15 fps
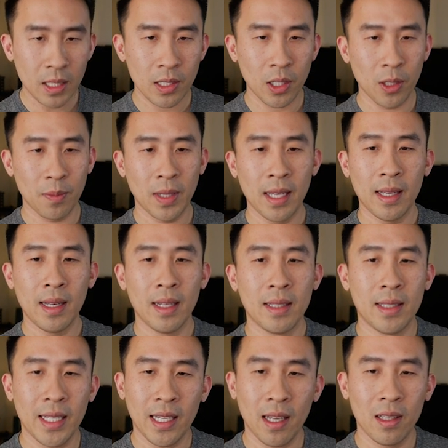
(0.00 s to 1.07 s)
So
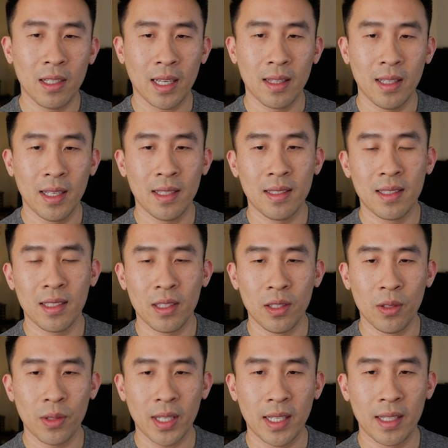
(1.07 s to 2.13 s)
taking a look at this,
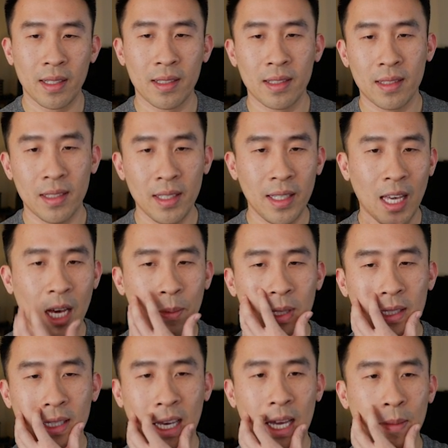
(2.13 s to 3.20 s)
you can see how
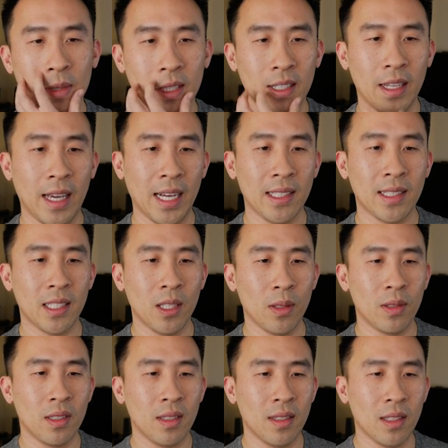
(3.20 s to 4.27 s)
many times it
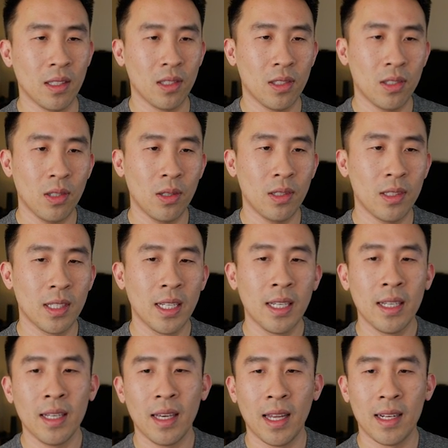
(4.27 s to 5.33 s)
executes this search
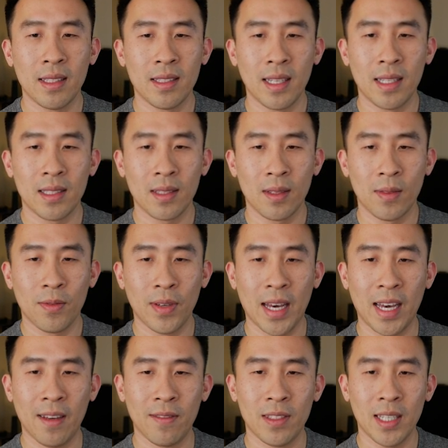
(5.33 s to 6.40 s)
and it says
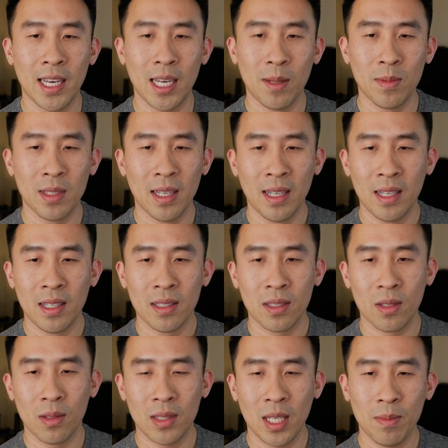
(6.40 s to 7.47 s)
five times.
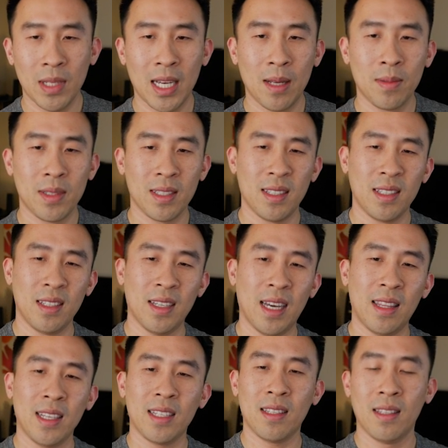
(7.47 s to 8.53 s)
So sometimes uh,
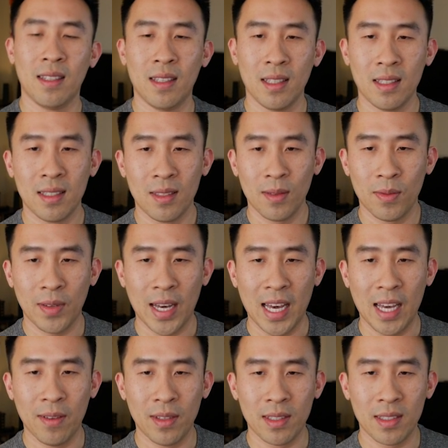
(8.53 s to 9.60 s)
I think this
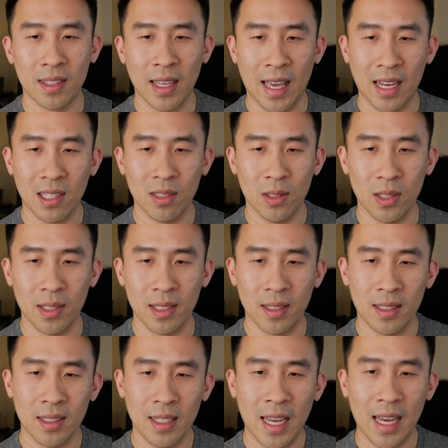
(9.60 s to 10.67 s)
five is actually
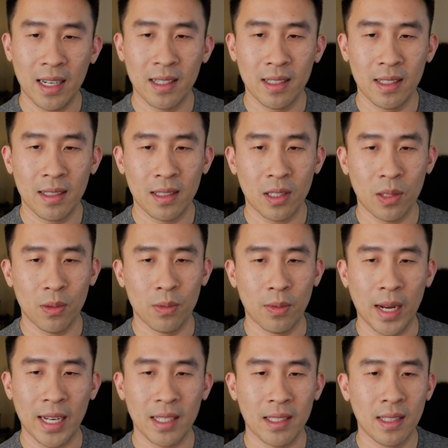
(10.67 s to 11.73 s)
not
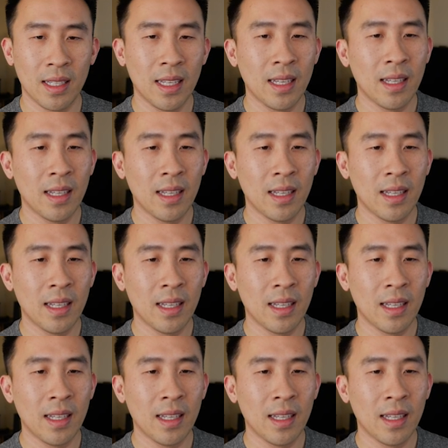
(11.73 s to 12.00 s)
correct.